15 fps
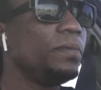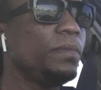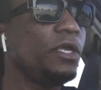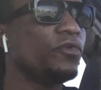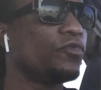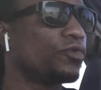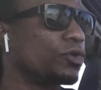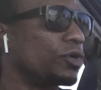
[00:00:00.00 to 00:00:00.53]

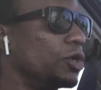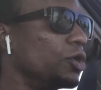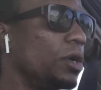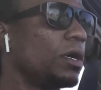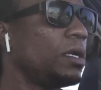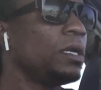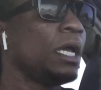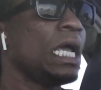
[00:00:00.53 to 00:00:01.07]
me for
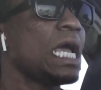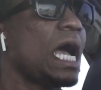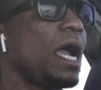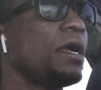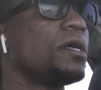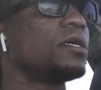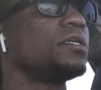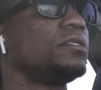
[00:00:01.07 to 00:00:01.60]
good?
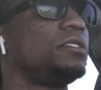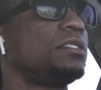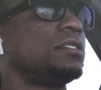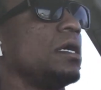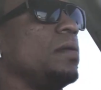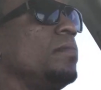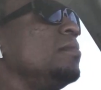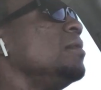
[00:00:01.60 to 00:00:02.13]
I heard
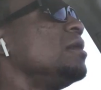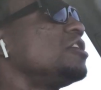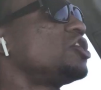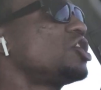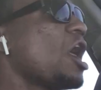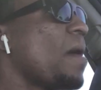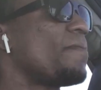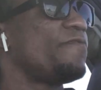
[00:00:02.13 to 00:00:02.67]
some
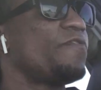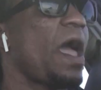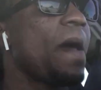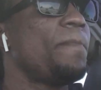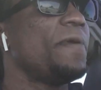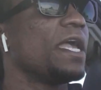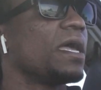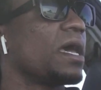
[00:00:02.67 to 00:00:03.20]
stop
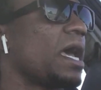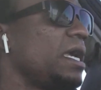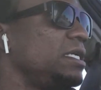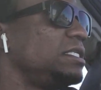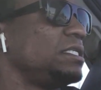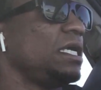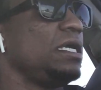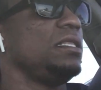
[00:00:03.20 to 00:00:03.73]
fapping guy
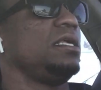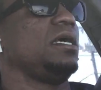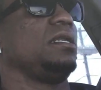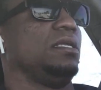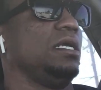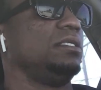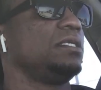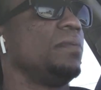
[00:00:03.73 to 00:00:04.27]
say that
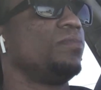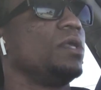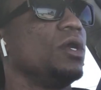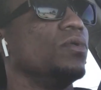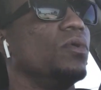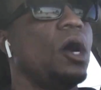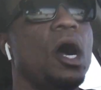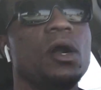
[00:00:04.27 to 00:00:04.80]
that's
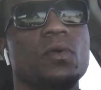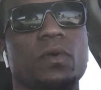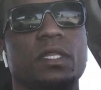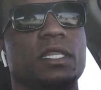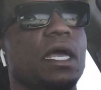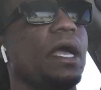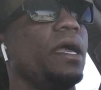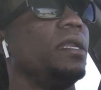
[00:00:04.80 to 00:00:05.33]
something wrong with
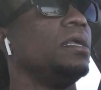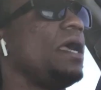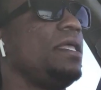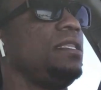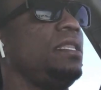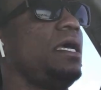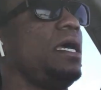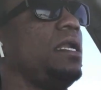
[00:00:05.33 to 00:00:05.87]
that.
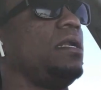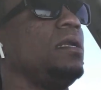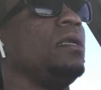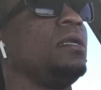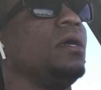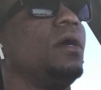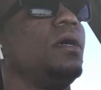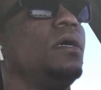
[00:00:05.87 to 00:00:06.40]
And then
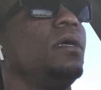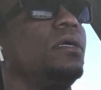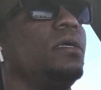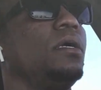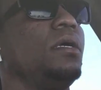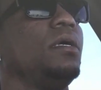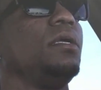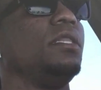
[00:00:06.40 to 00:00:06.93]

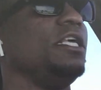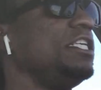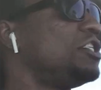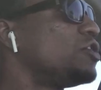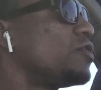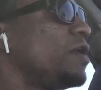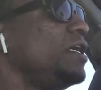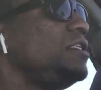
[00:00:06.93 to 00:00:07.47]
these
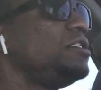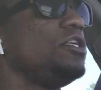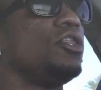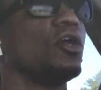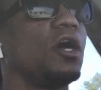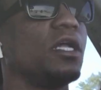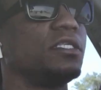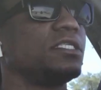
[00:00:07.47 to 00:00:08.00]
crazy
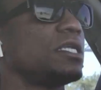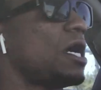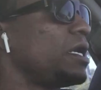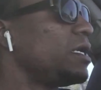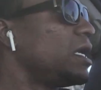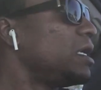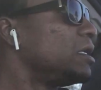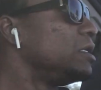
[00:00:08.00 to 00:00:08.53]
thoughts
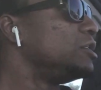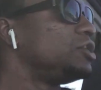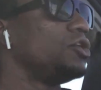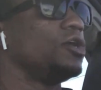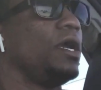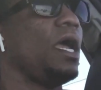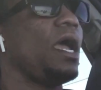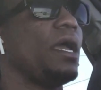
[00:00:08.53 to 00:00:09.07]
start getting into
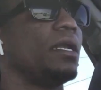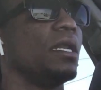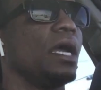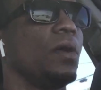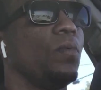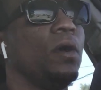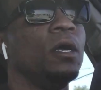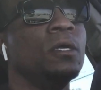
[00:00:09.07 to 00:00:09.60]
your head
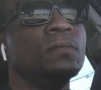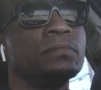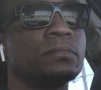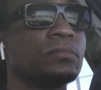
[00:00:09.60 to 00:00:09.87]
like well